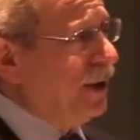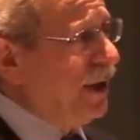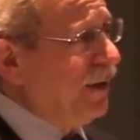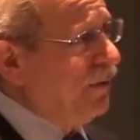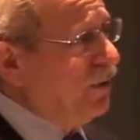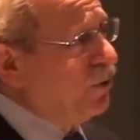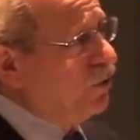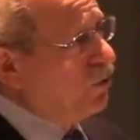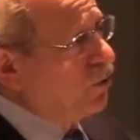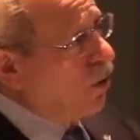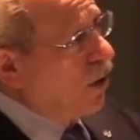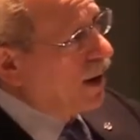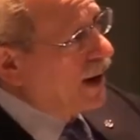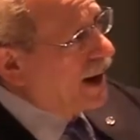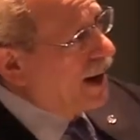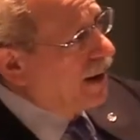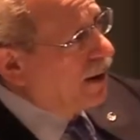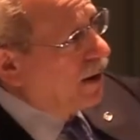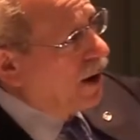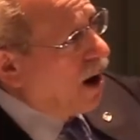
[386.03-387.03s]
If you start
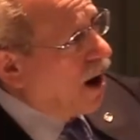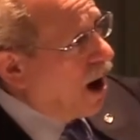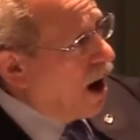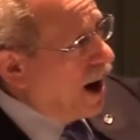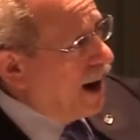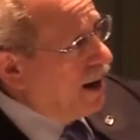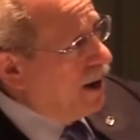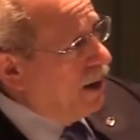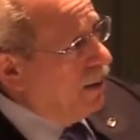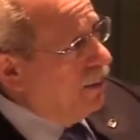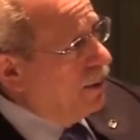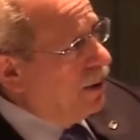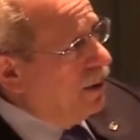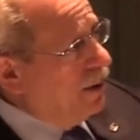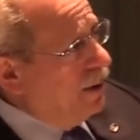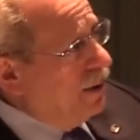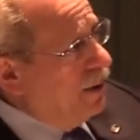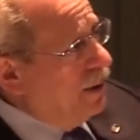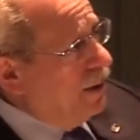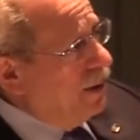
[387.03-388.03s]
at a high
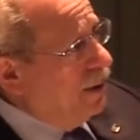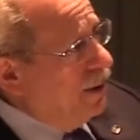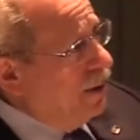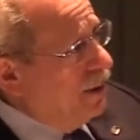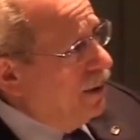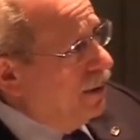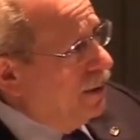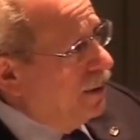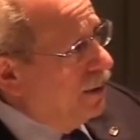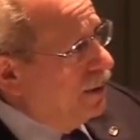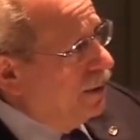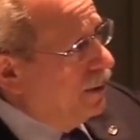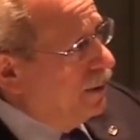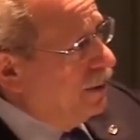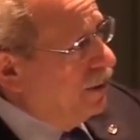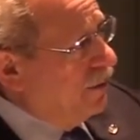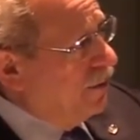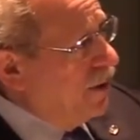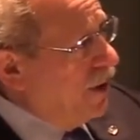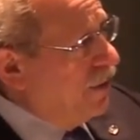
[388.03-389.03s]
number,
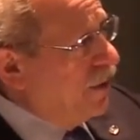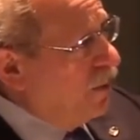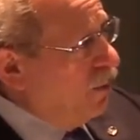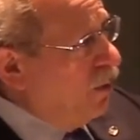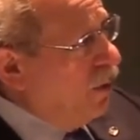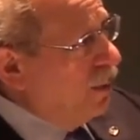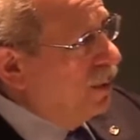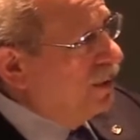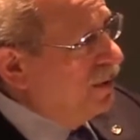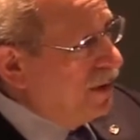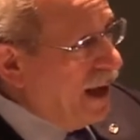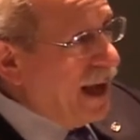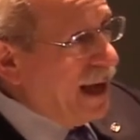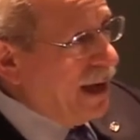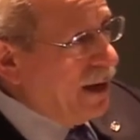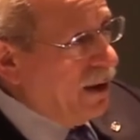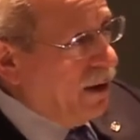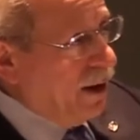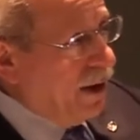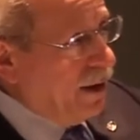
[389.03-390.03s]
there's nothing wrong with
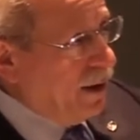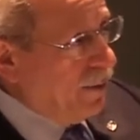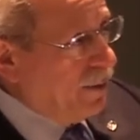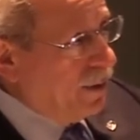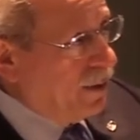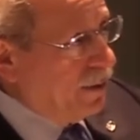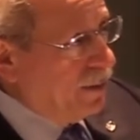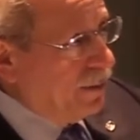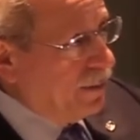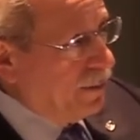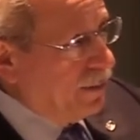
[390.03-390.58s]
staying at a high number.